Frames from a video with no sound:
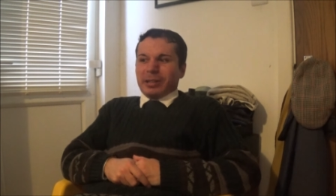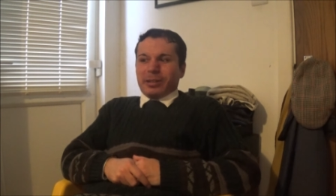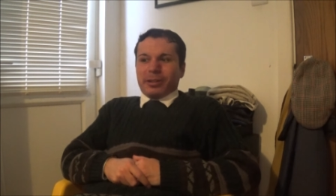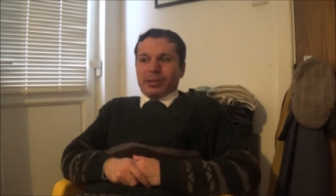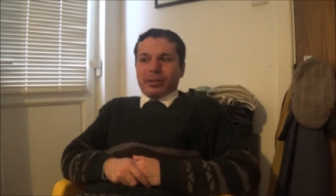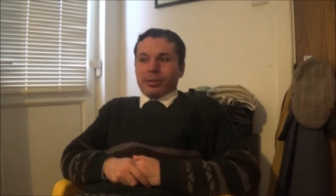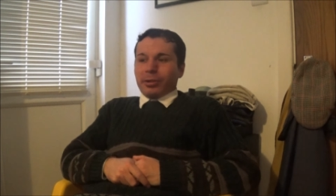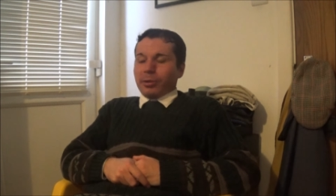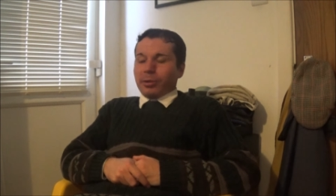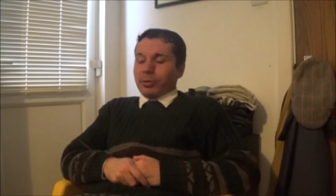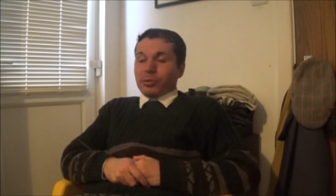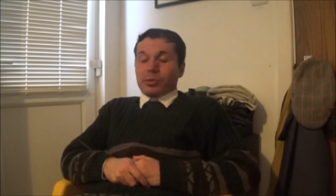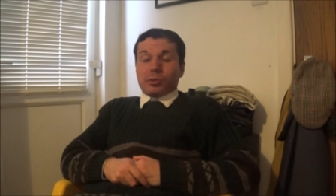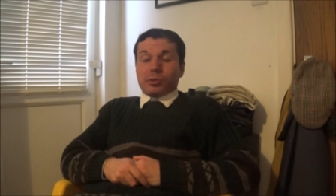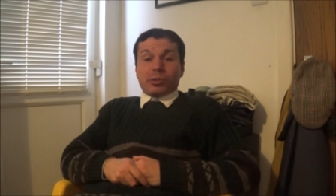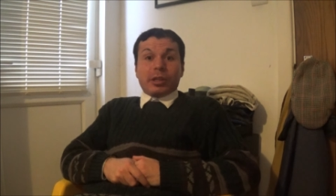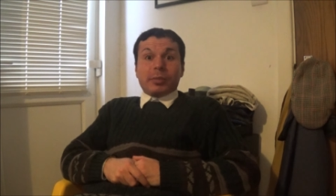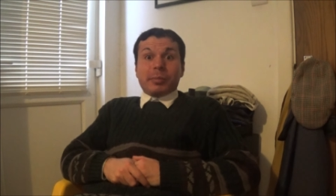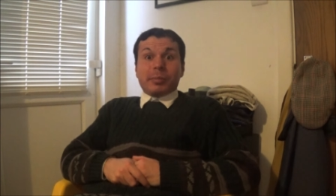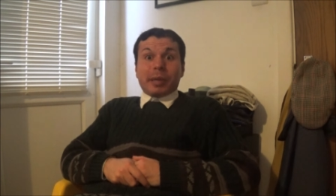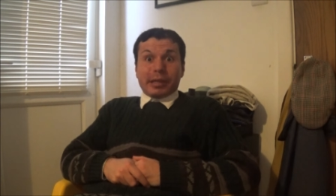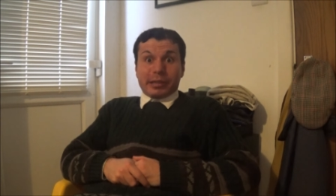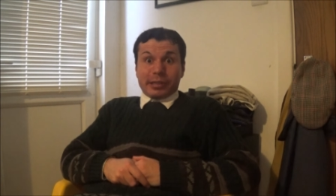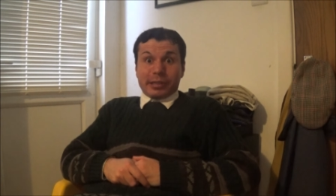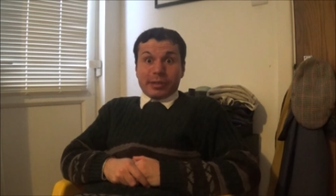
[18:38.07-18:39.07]
You know, she
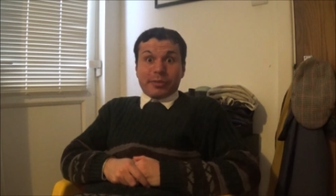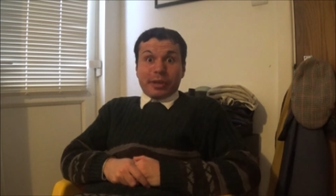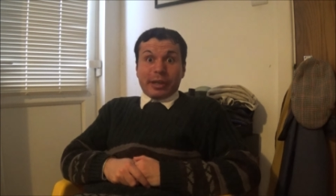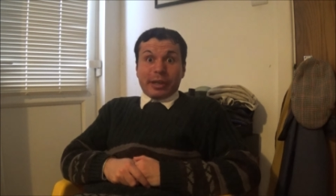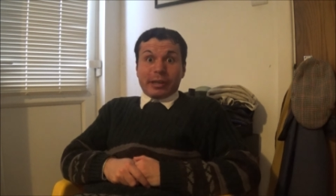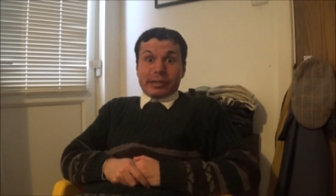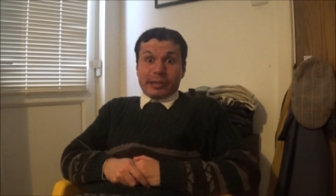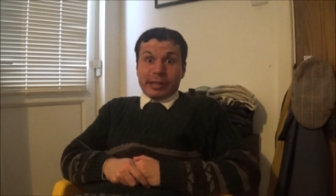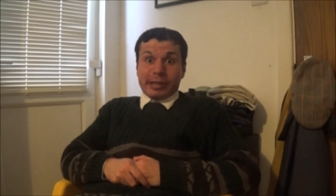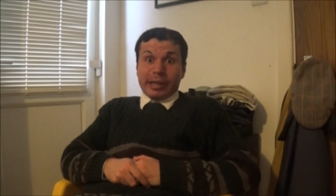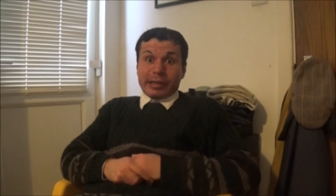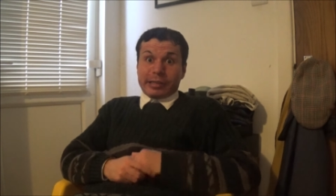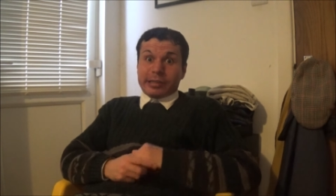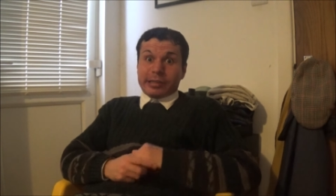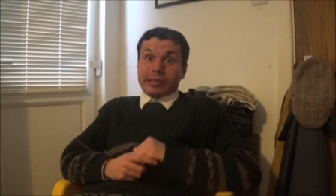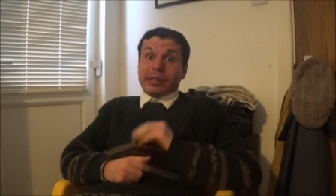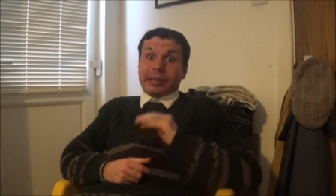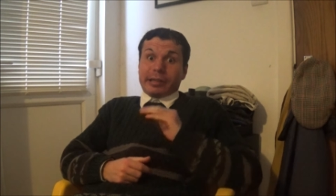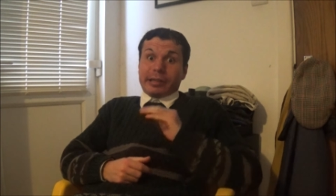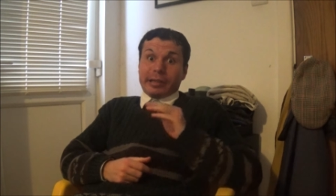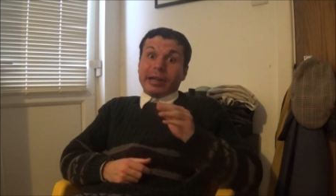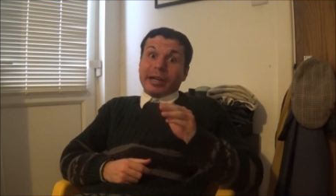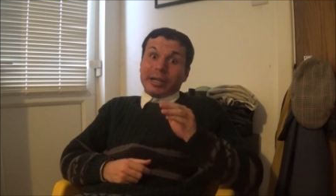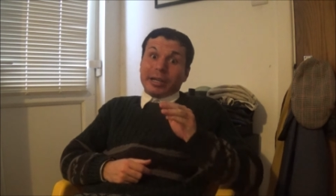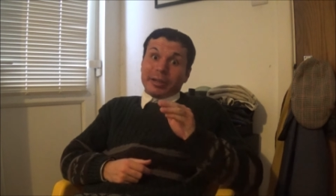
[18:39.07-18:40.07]
makes a
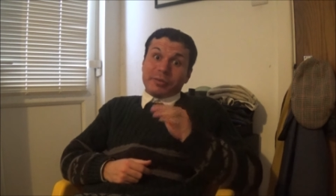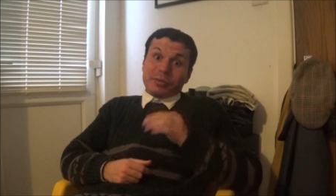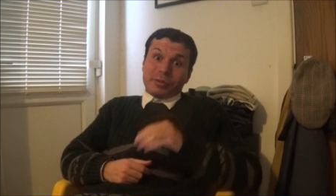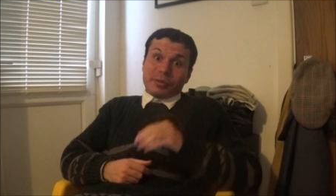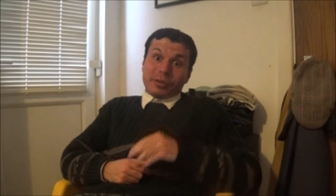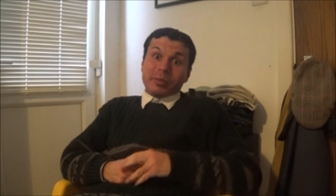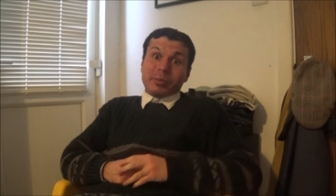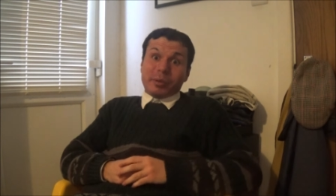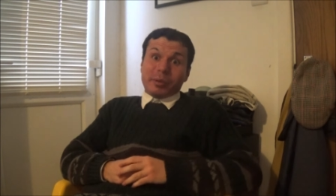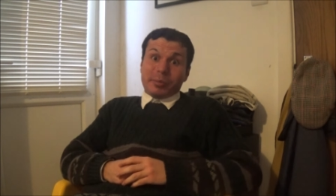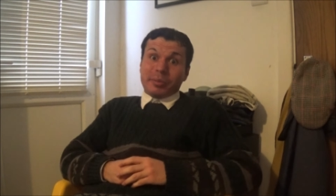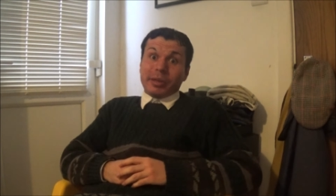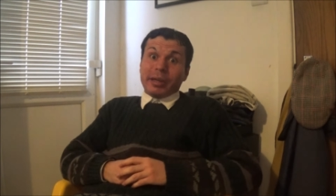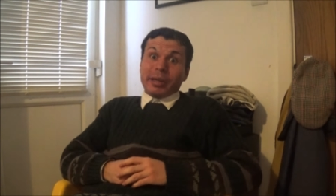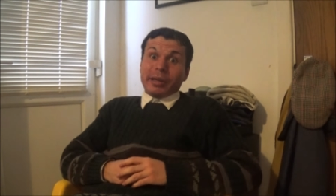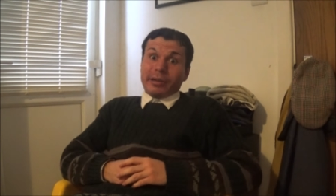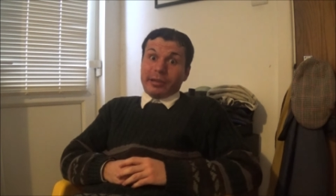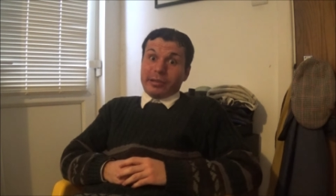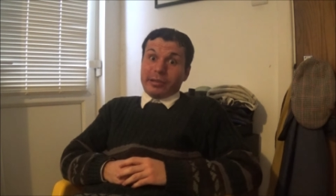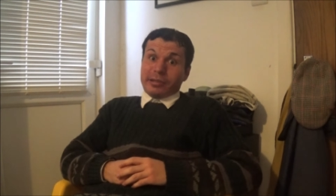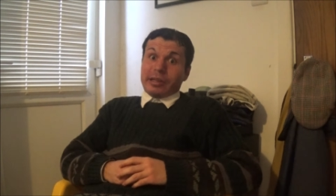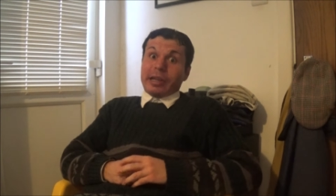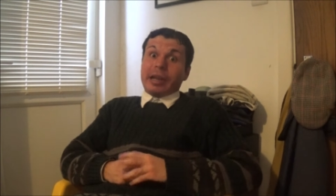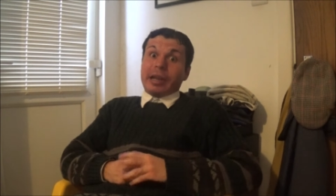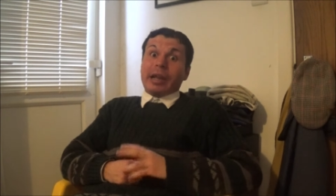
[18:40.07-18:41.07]
fantastic live stream
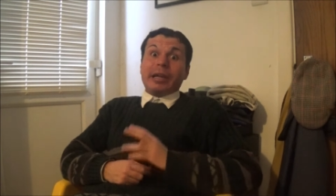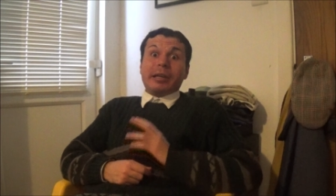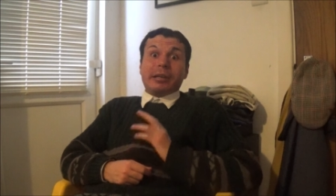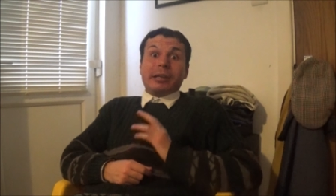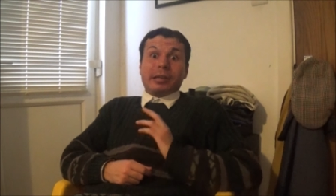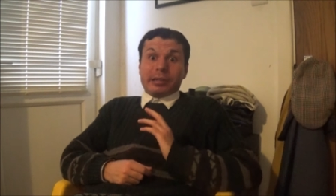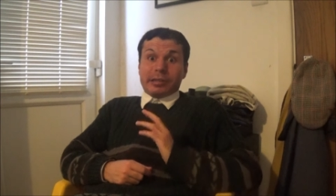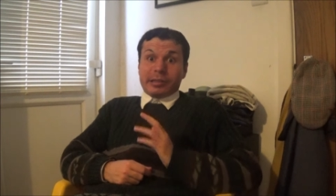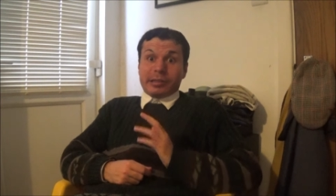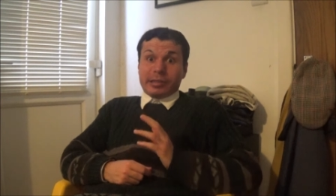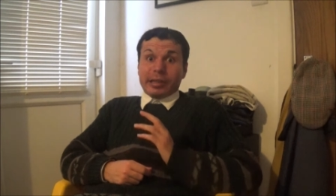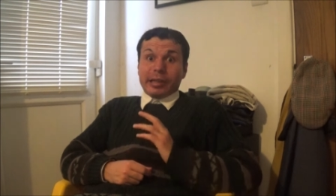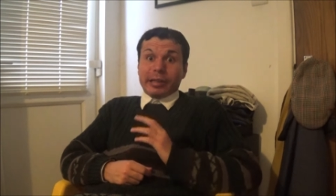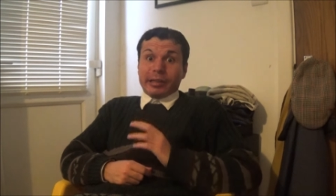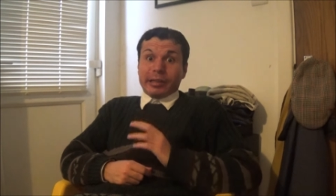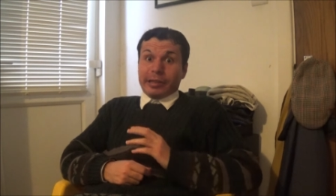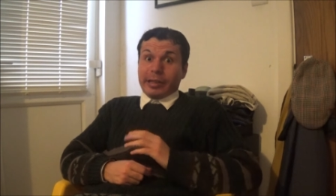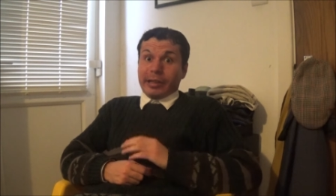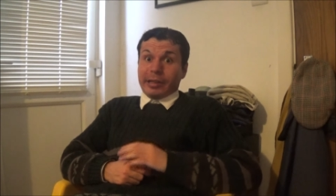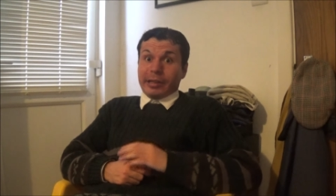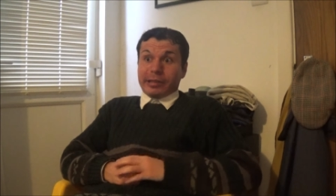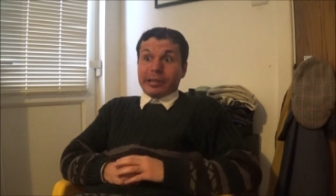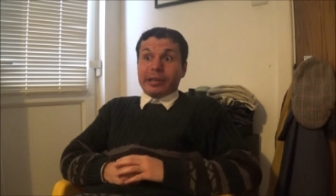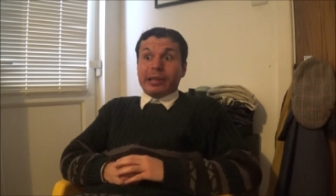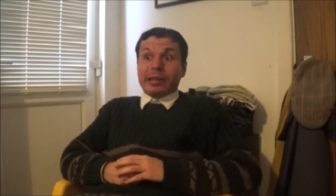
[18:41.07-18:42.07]
appearance, and I could say
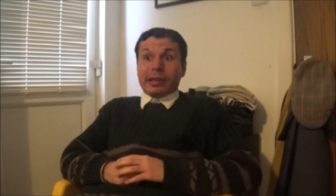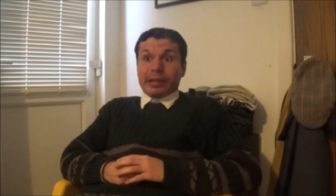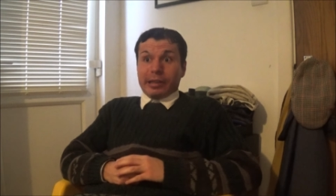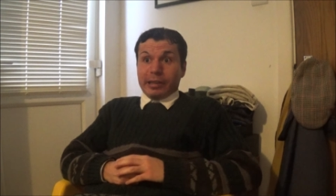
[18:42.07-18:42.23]
that